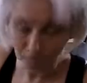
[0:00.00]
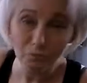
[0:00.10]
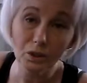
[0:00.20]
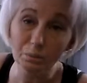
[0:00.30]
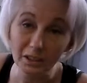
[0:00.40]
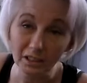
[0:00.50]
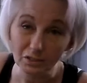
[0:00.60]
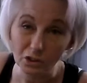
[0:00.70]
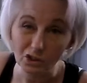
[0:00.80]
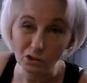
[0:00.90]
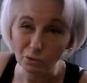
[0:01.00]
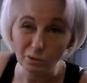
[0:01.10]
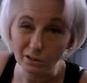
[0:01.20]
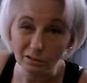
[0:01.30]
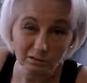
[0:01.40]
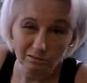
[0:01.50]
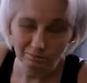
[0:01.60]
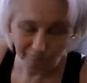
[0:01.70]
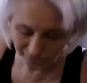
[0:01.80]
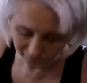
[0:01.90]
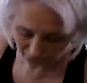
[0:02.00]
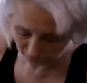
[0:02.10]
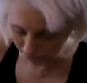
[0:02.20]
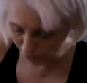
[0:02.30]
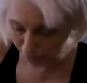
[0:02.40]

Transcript: well, you might have to just throw it out or